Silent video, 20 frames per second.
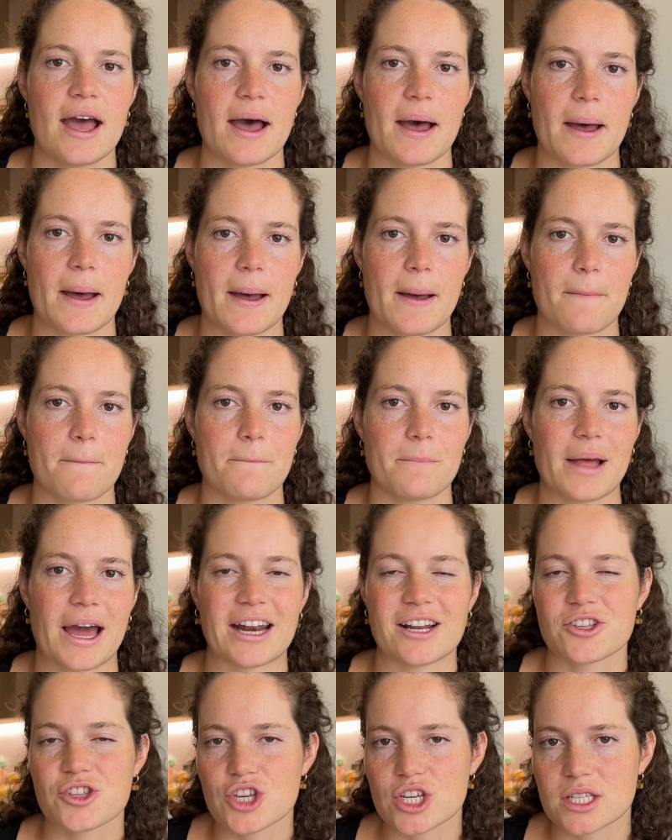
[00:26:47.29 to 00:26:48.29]
And
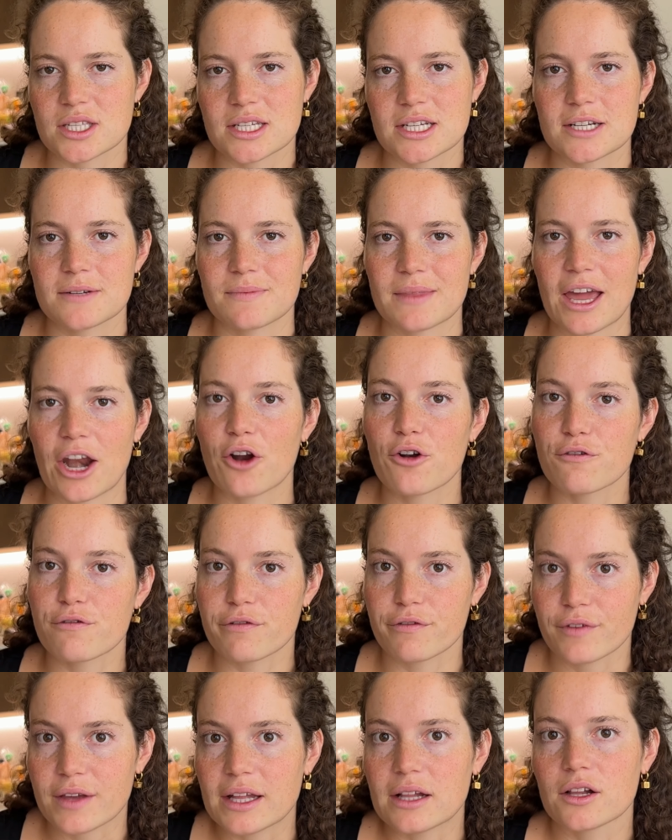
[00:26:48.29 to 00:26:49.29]
it's just, they don't
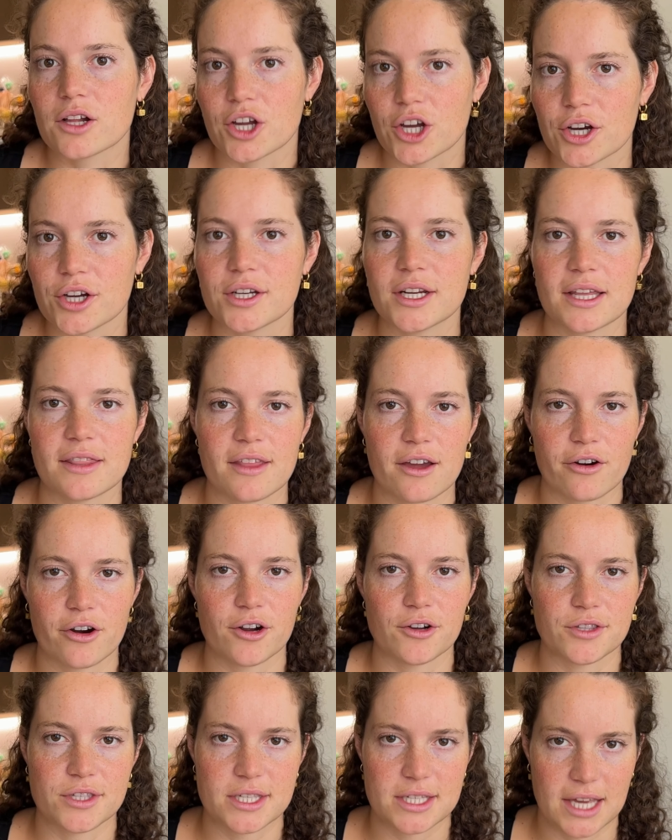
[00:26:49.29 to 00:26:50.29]
feel good in their
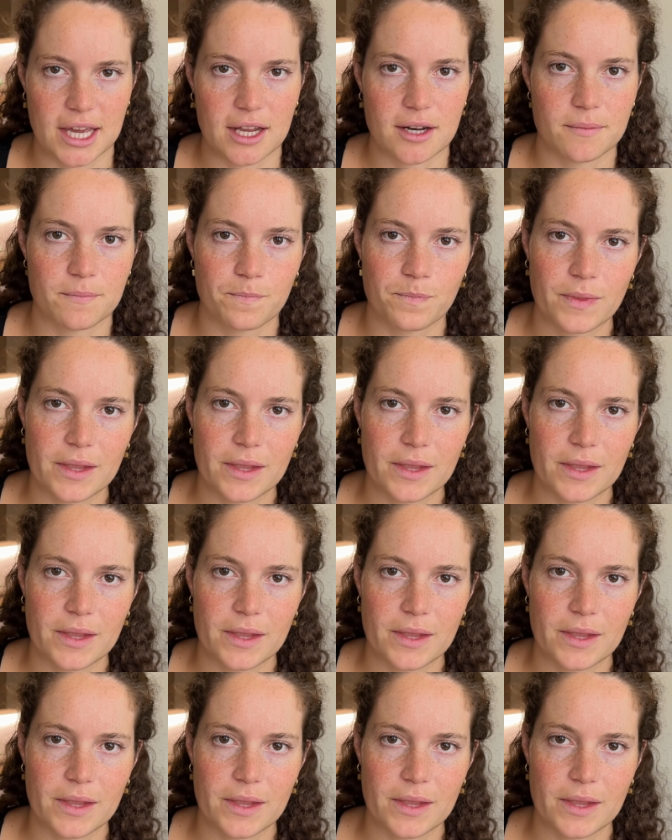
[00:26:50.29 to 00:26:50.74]
own skin.